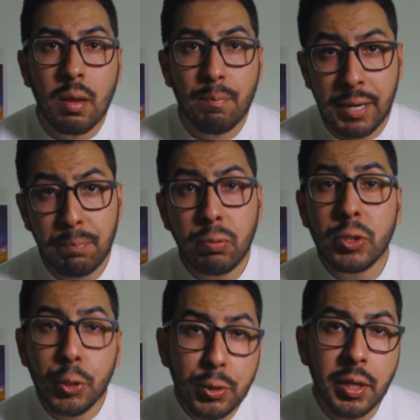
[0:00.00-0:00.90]
People
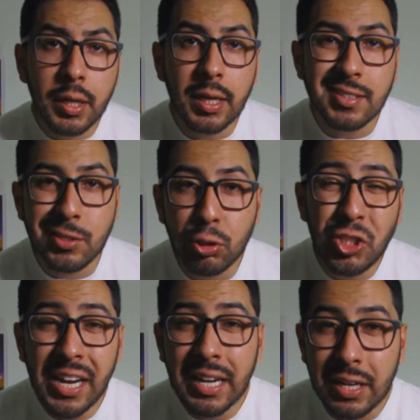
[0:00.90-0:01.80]
usually
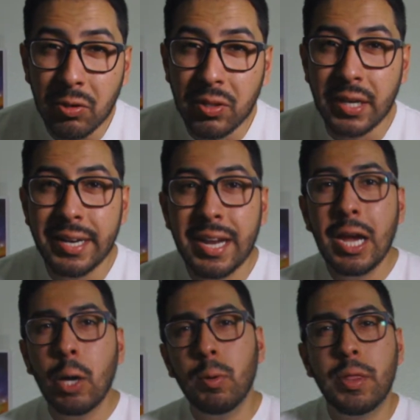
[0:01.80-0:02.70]
associate Gildan
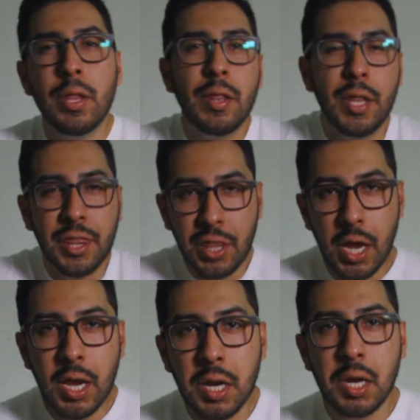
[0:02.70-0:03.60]
with the
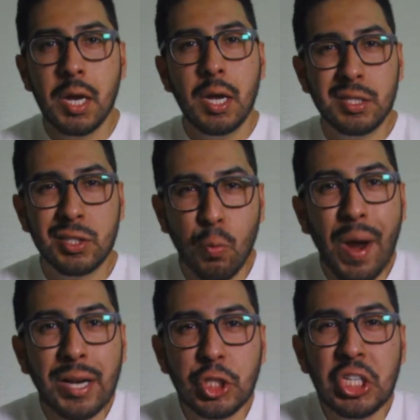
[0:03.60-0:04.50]
thin,
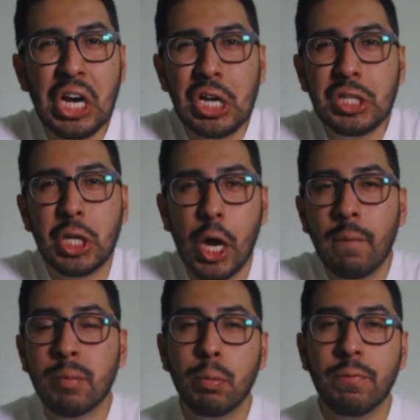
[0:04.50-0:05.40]
scratchy,
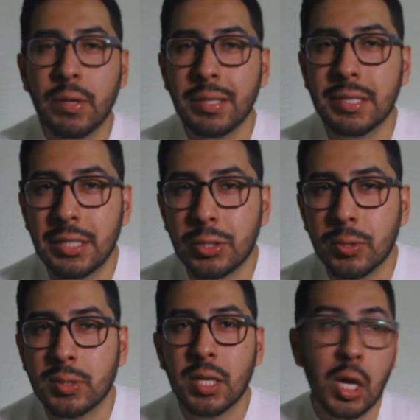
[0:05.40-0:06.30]
uncomfortable feeling
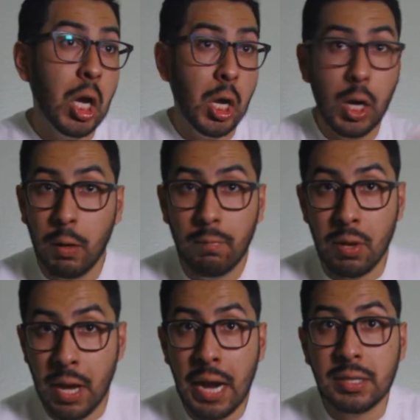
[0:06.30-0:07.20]
t-shirts of the
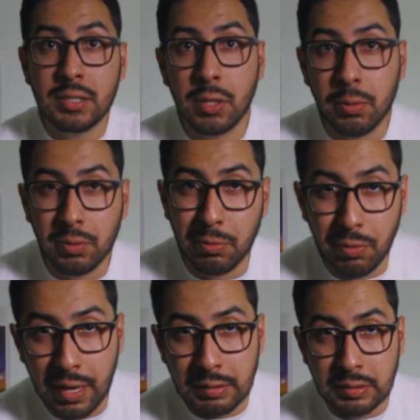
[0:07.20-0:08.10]
90s and early
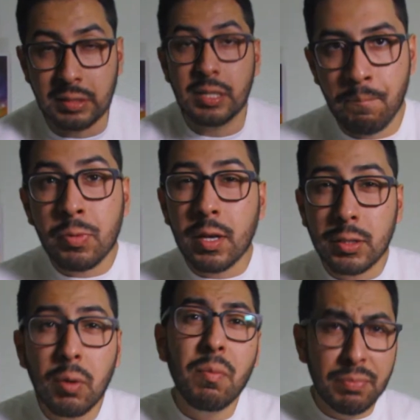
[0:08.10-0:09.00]
2000s.
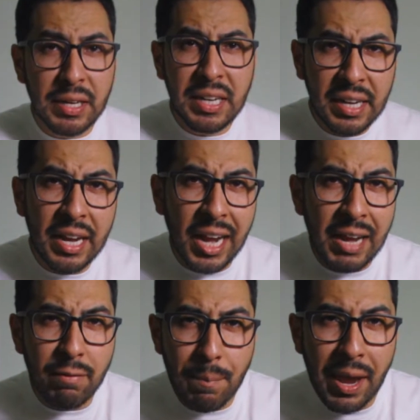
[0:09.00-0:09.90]
So they did get kind
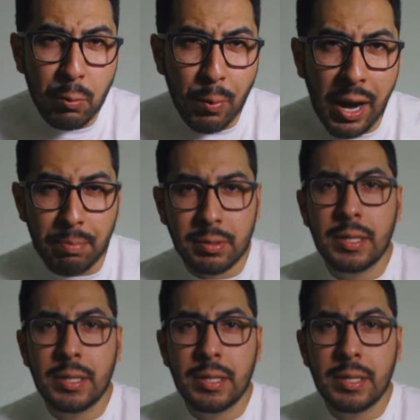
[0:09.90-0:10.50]
of a bad rap.